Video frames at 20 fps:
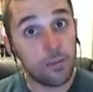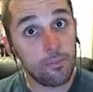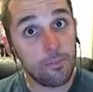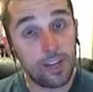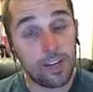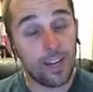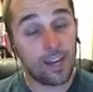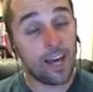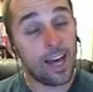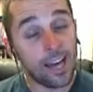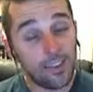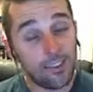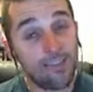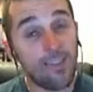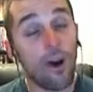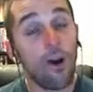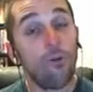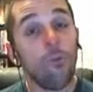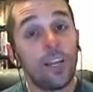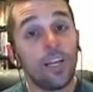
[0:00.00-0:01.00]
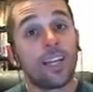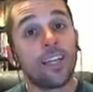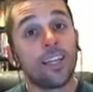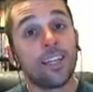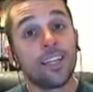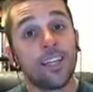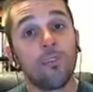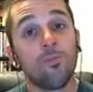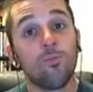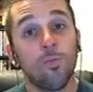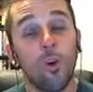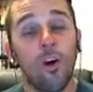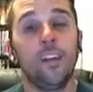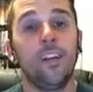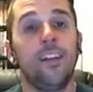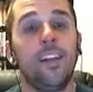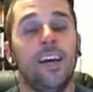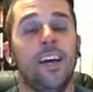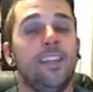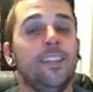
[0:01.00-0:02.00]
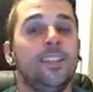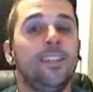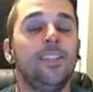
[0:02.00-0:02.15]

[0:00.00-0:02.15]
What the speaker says: He may not have had the weekend he wanted at